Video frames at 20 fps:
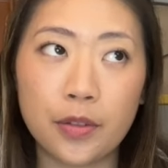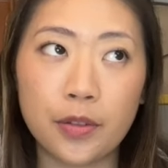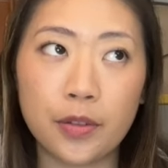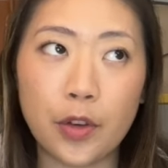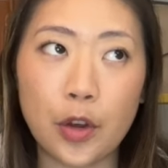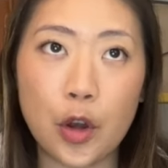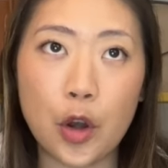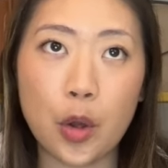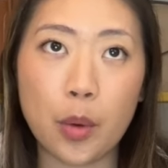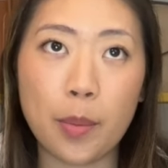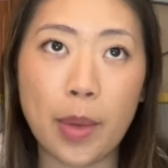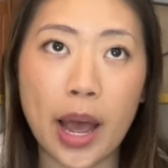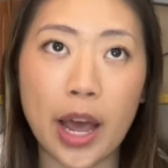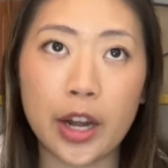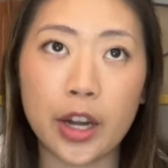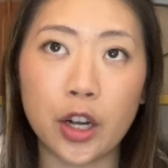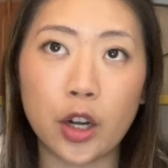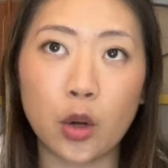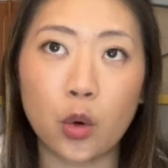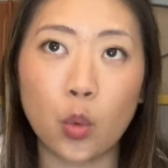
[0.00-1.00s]
no
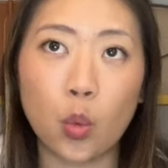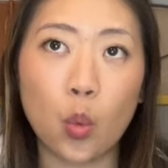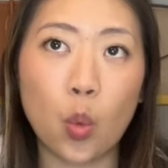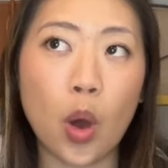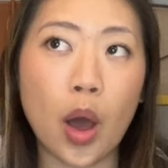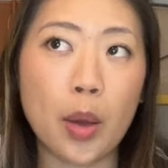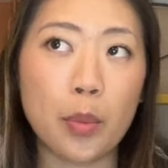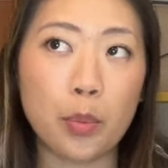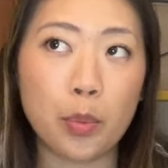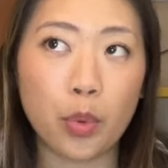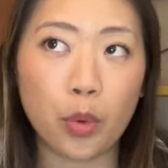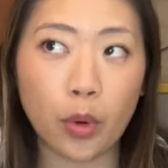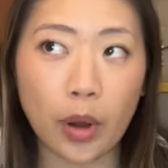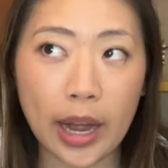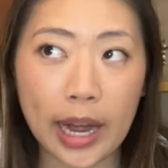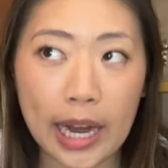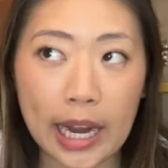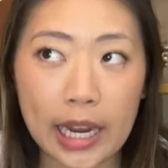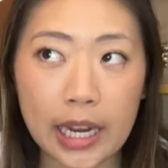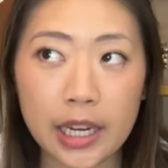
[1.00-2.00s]
matter what
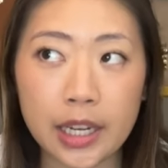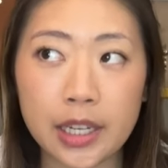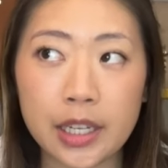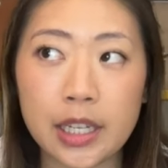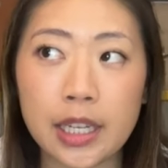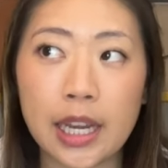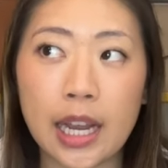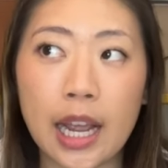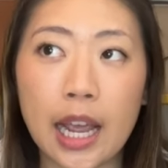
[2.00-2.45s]
brand